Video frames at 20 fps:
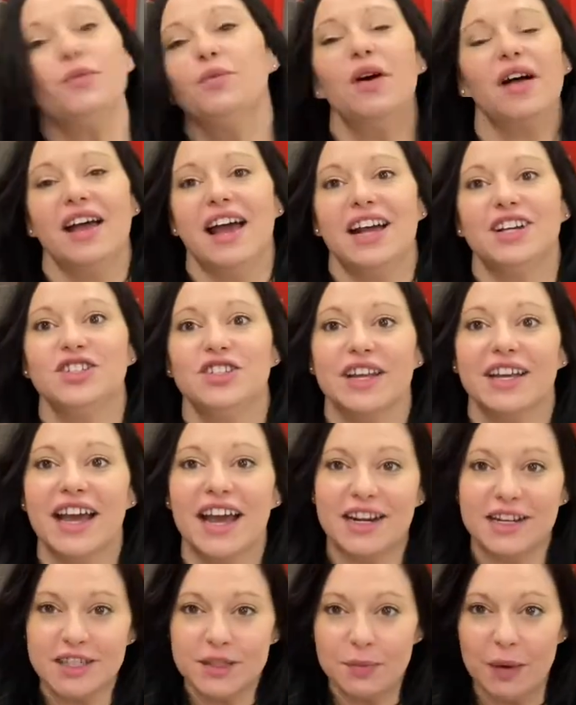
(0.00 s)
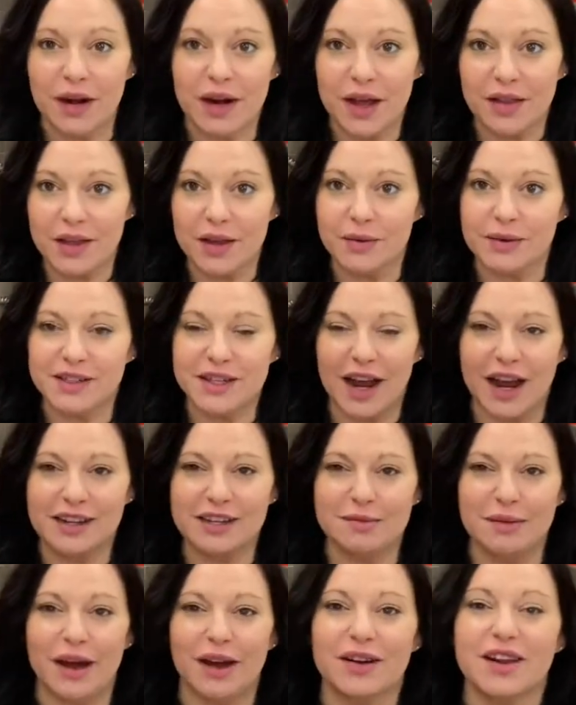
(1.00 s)
Well, actually it kind of spread out like we
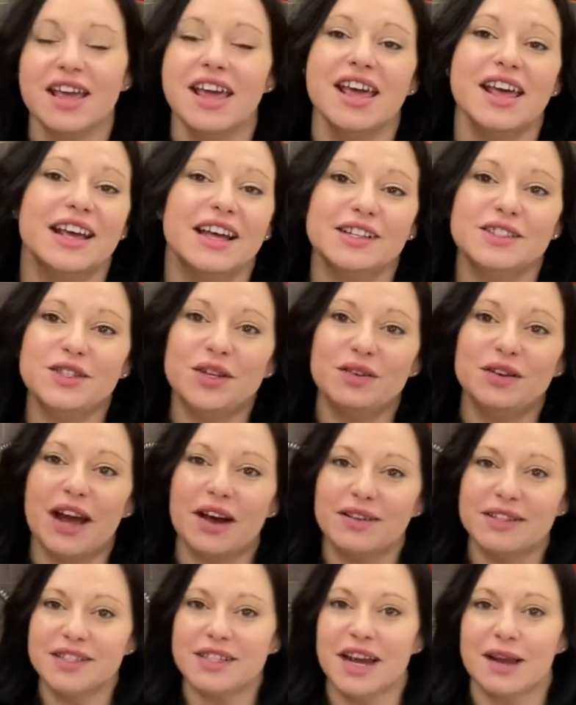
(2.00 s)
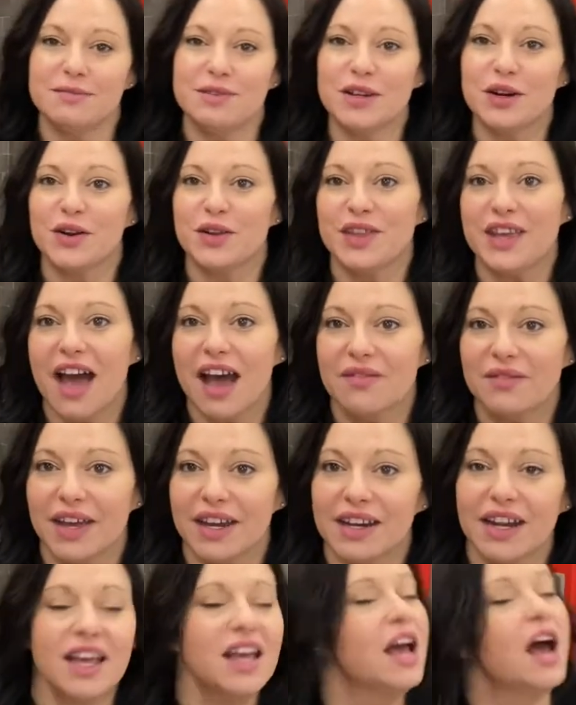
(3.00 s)
talked about. And so now it's time to go to the
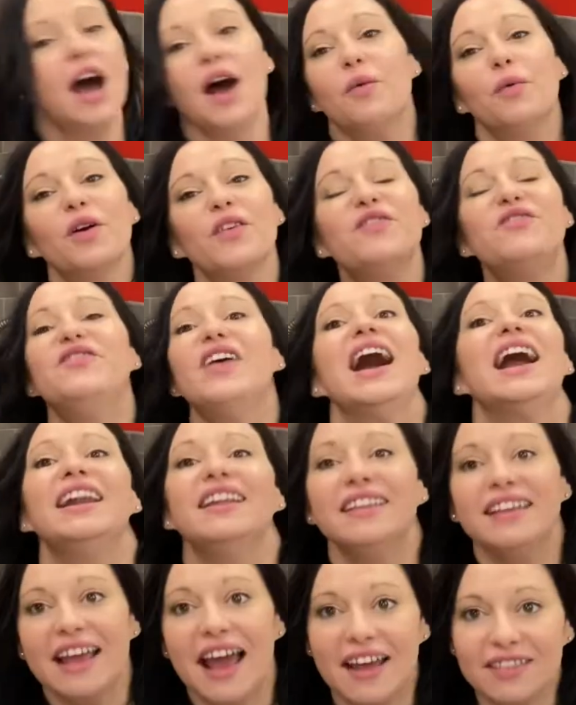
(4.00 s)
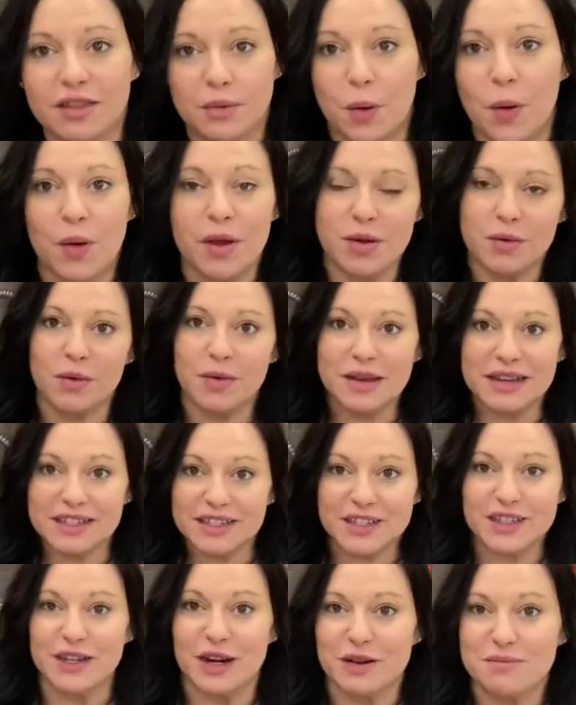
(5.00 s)
oven. We're finally at the point where we get
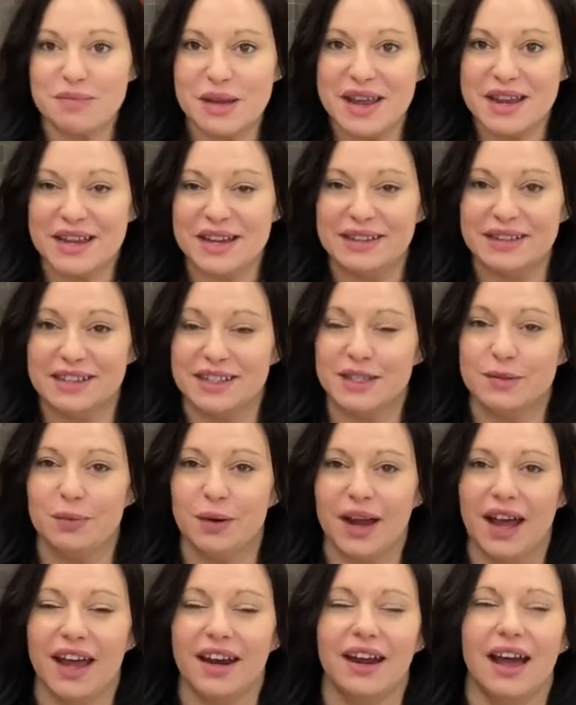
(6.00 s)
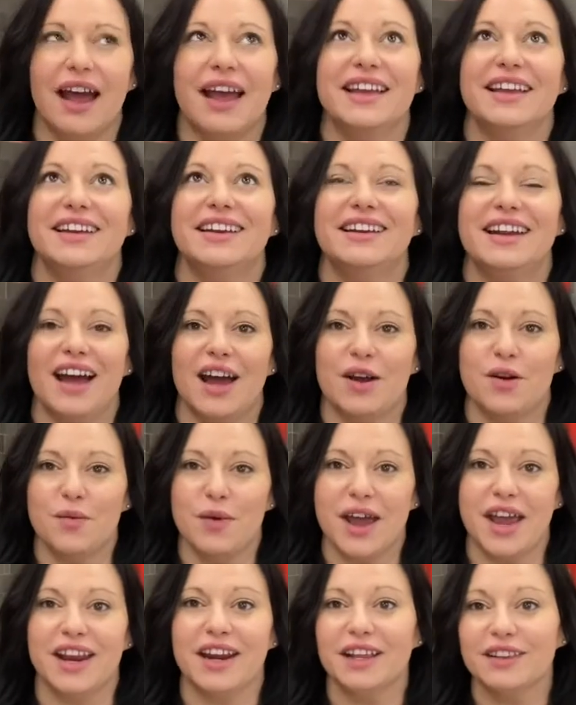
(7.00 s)
to start baking this bread. I cannot
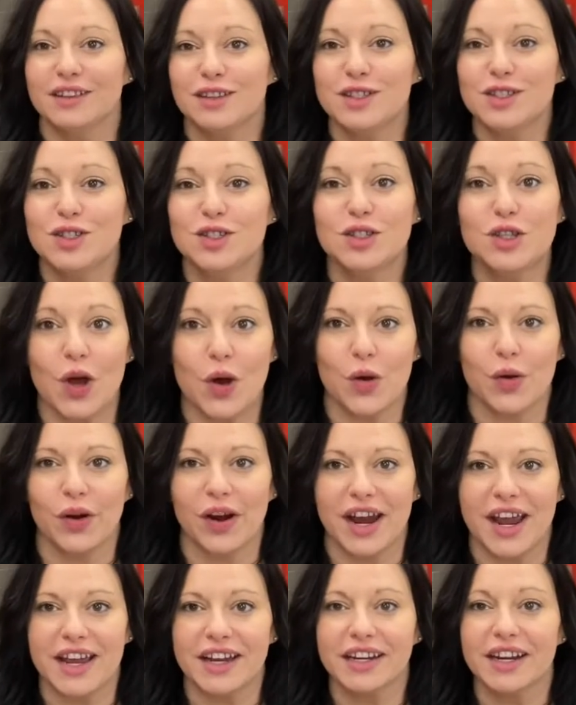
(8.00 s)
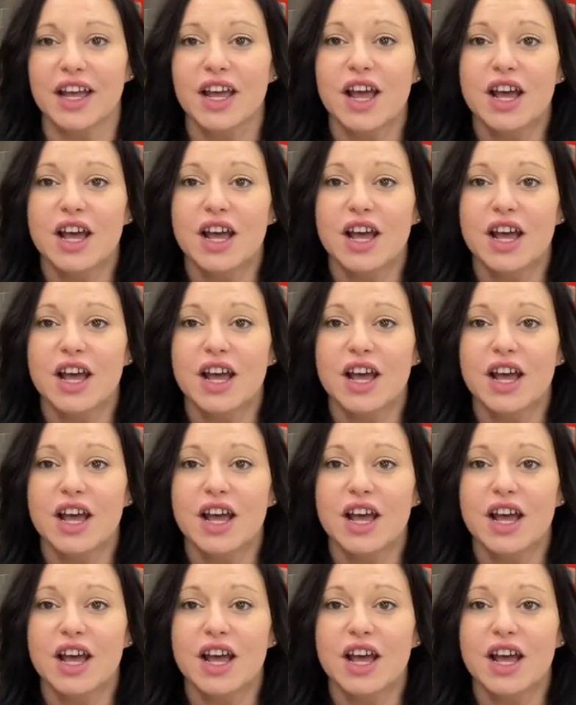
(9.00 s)
wait. It looks so great.